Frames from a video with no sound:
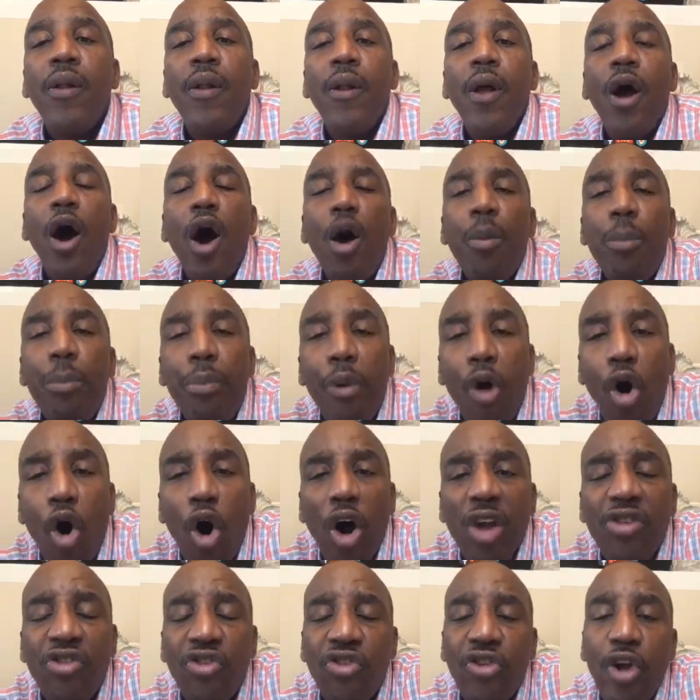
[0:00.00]
Her
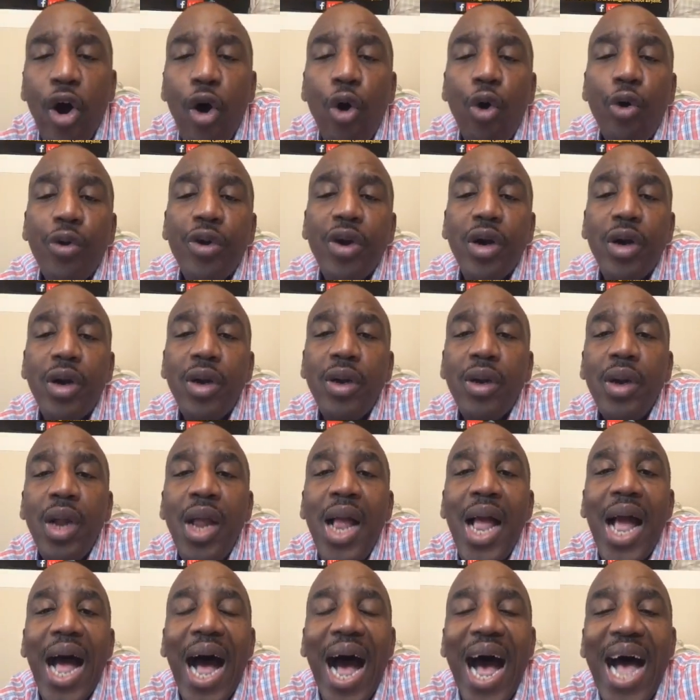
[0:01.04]
boss told her,
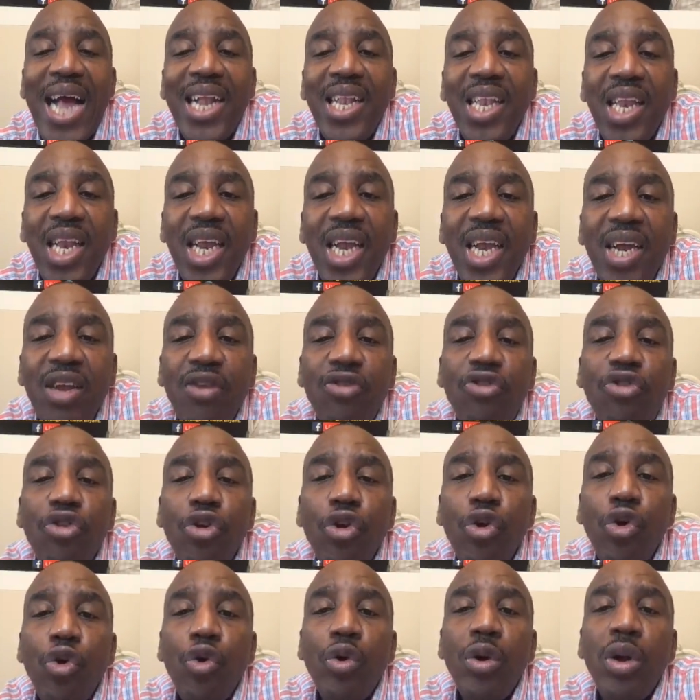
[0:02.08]
I need
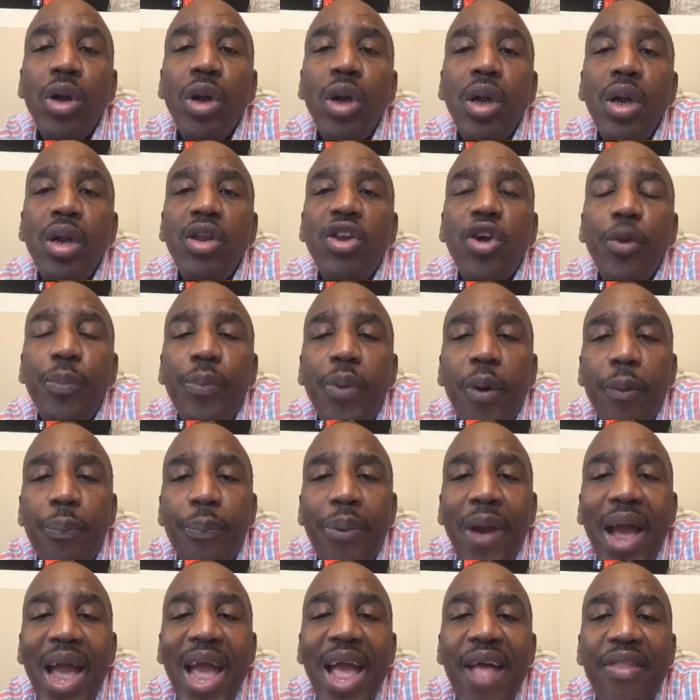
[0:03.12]
you to
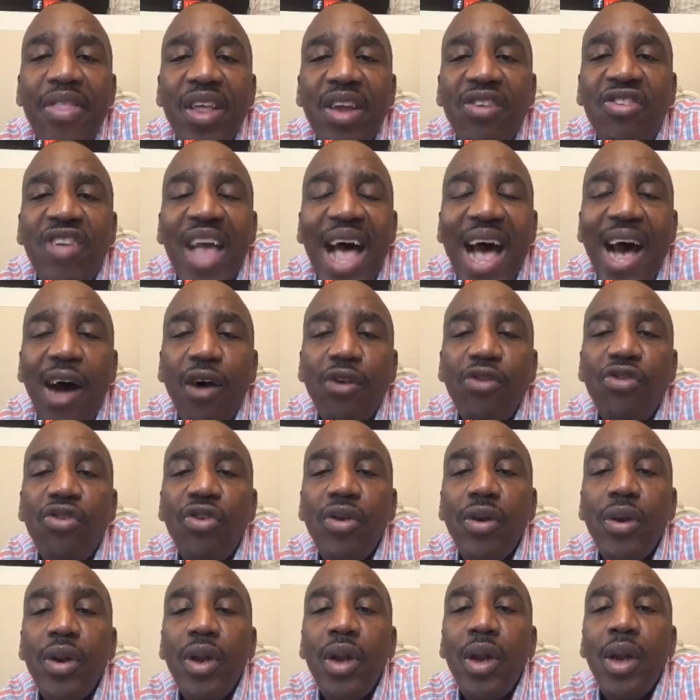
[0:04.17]
prepare this house.
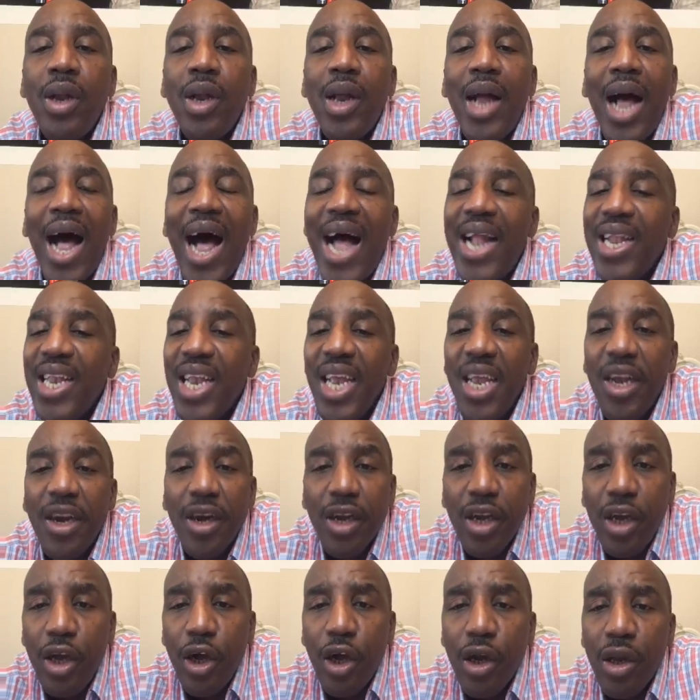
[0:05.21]
I need a
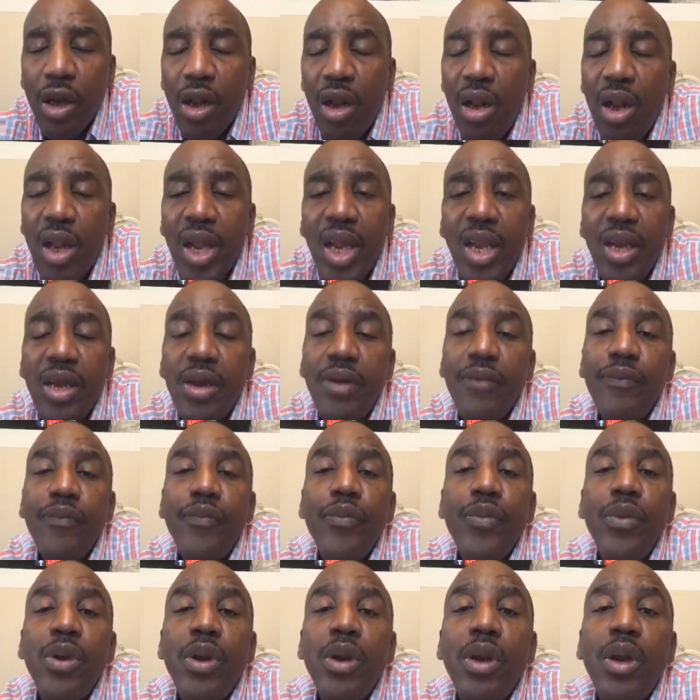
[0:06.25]
good cleaning
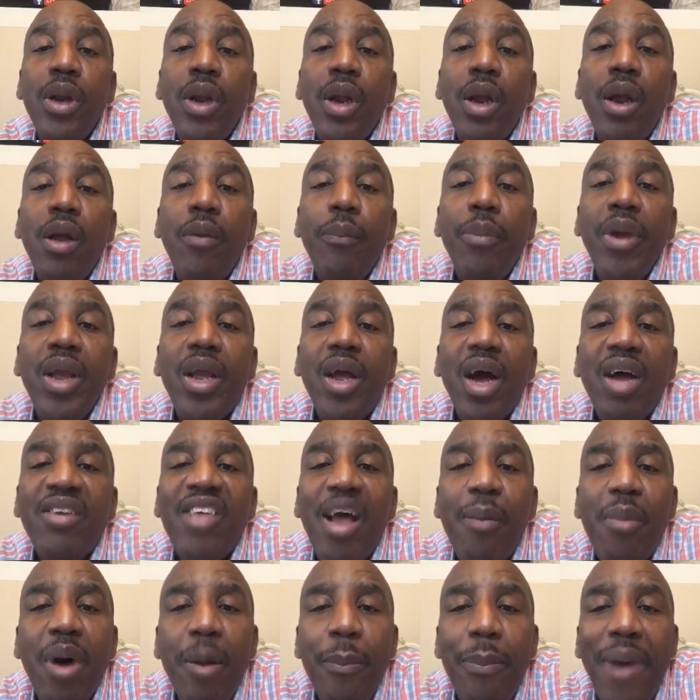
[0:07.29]
because
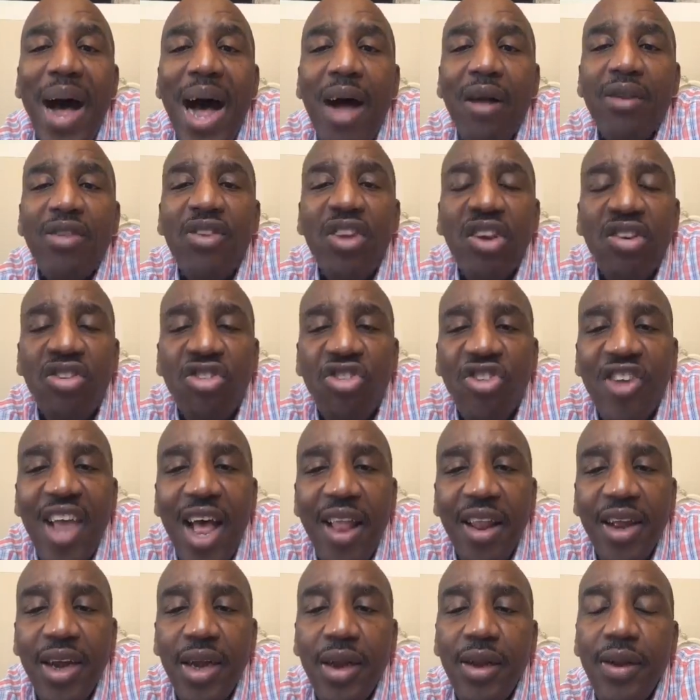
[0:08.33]
I'm about to sell
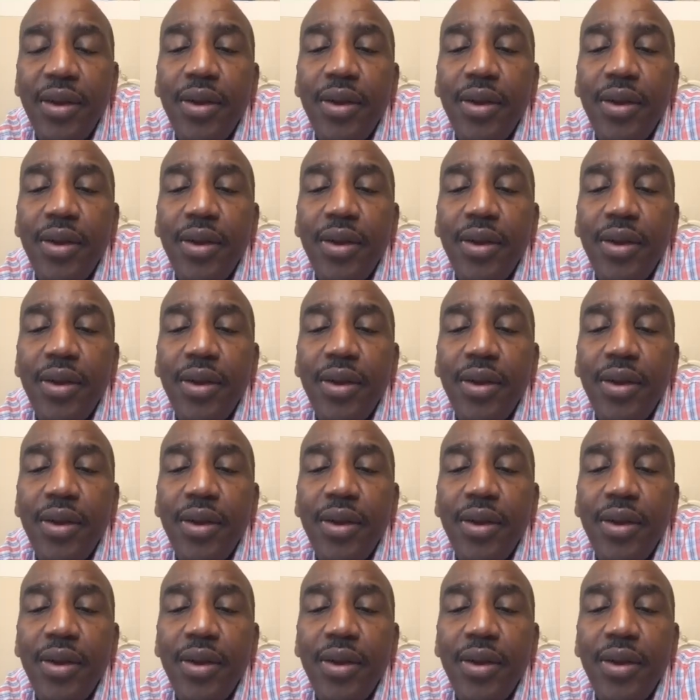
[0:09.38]
it.